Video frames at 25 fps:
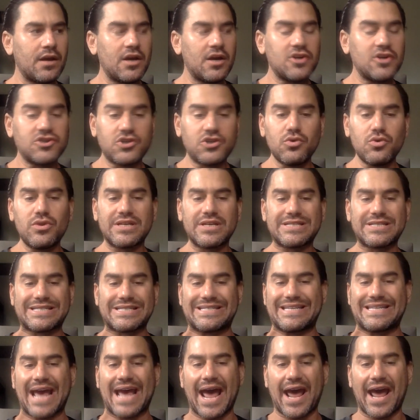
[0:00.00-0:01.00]
To this
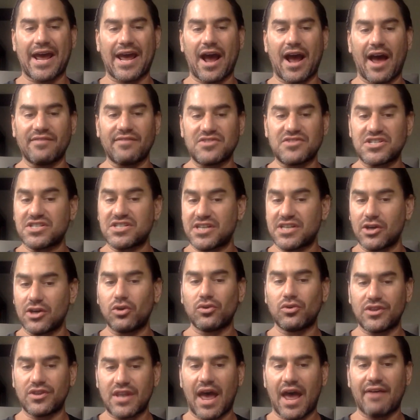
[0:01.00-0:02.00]
day, I've
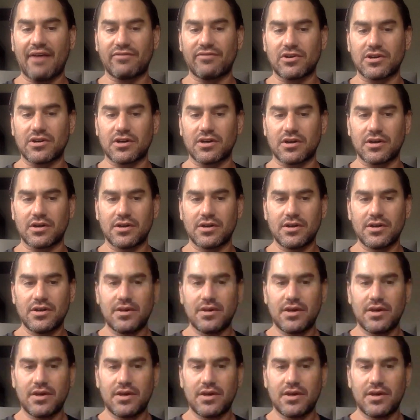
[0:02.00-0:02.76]
still never